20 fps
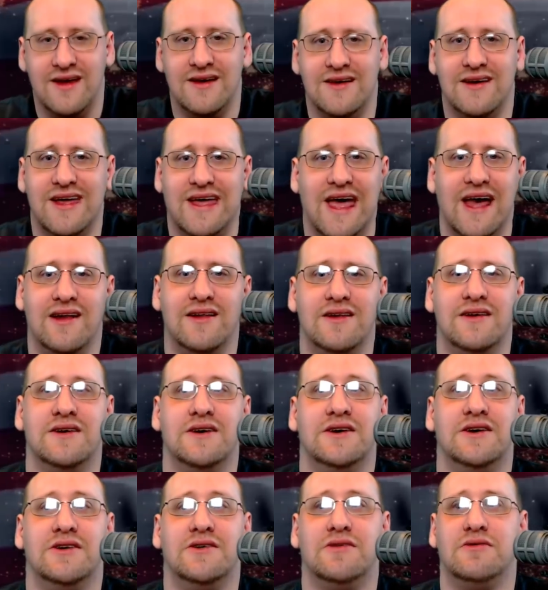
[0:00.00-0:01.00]
Again,
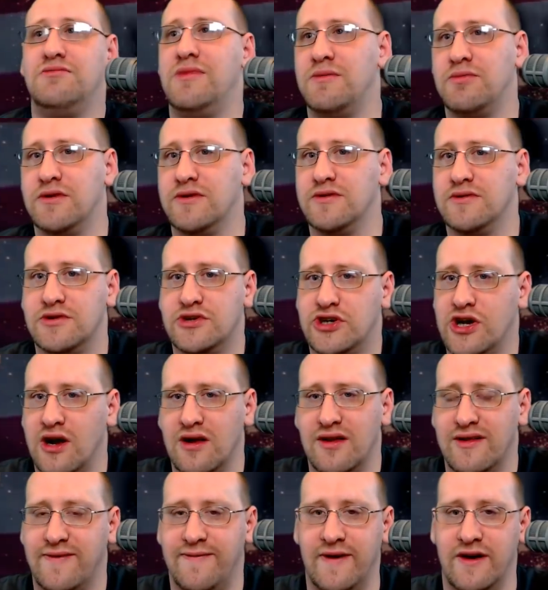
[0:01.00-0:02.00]
remember
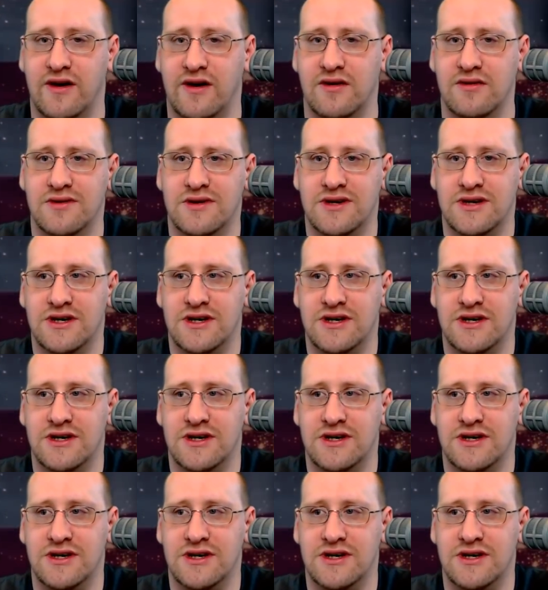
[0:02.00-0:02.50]
Charlottesville,